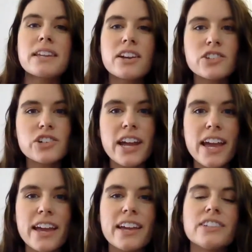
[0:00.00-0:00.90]
on your
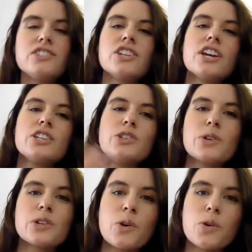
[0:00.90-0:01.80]
age, you
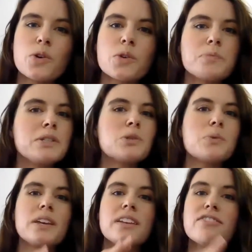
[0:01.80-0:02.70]
can hold
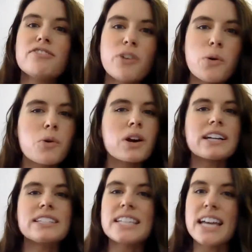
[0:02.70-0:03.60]
between 4
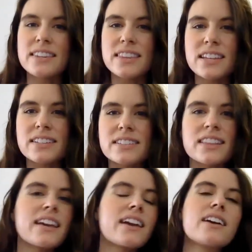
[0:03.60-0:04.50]
and 10 things in
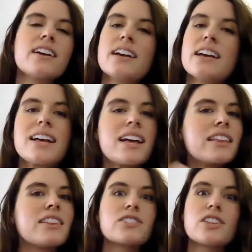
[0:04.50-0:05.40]
there.
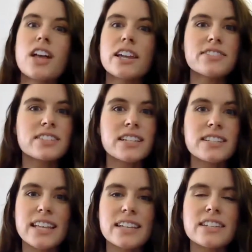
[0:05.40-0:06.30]
There's a lot of studies
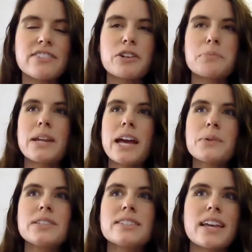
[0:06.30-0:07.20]
that differ, but I
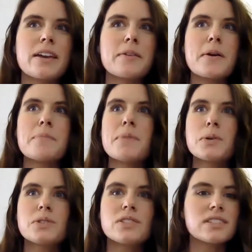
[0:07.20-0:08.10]
would say
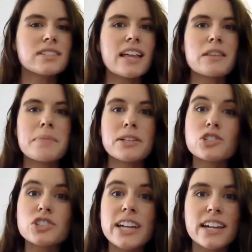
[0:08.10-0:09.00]
most
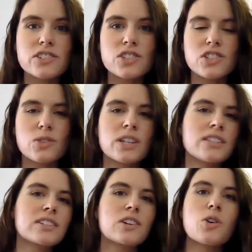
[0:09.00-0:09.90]
elementary age students
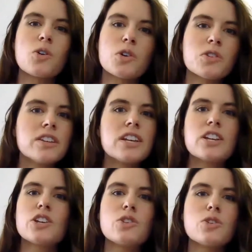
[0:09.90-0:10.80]
could hold,
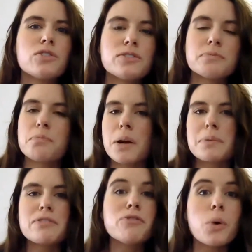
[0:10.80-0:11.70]
you know, probably
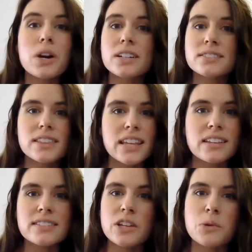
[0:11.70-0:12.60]
4
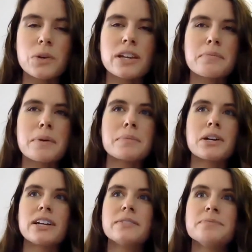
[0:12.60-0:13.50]
things in their working memory.